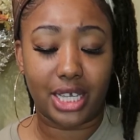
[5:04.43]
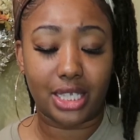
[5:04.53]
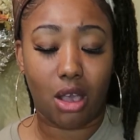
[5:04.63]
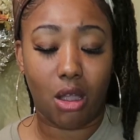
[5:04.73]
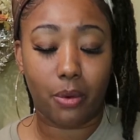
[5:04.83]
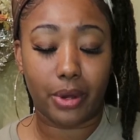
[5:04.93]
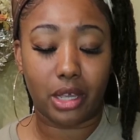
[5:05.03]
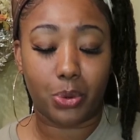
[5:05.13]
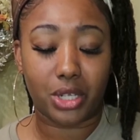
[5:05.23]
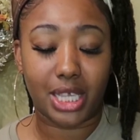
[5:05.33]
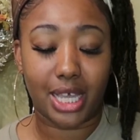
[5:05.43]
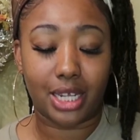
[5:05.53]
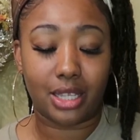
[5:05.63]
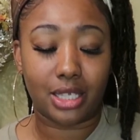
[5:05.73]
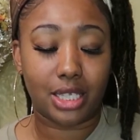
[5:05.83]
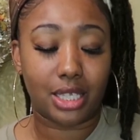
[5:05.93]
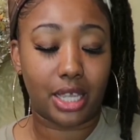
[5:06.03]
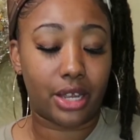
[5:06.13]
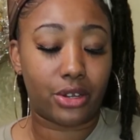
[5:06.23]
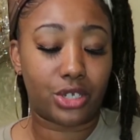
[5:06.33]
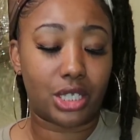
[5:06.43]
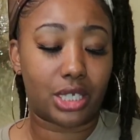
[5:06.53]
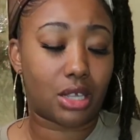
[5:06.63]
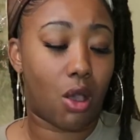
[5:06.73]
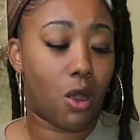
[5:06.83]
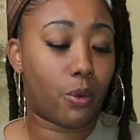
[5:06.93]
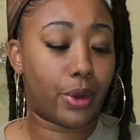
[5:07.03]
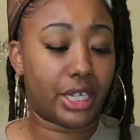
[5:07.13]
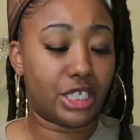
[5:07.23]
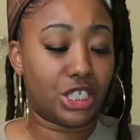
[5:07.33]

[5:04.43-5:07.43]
that is already protected. This is an energy that's already